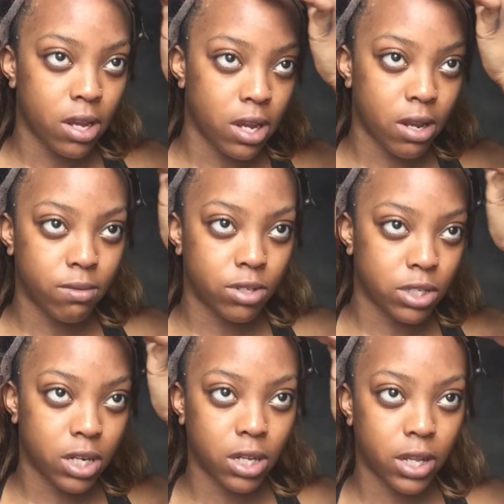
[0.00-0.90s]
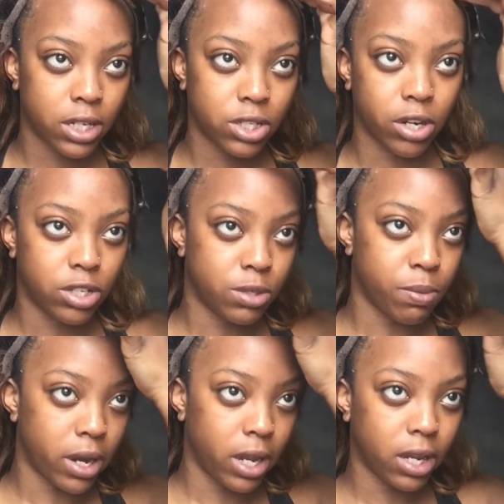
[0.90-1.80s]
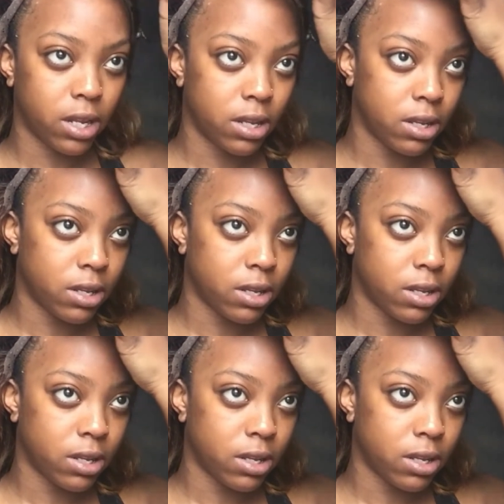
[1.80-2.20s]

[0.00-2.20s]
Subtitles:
and I'm just gonna like start spreading.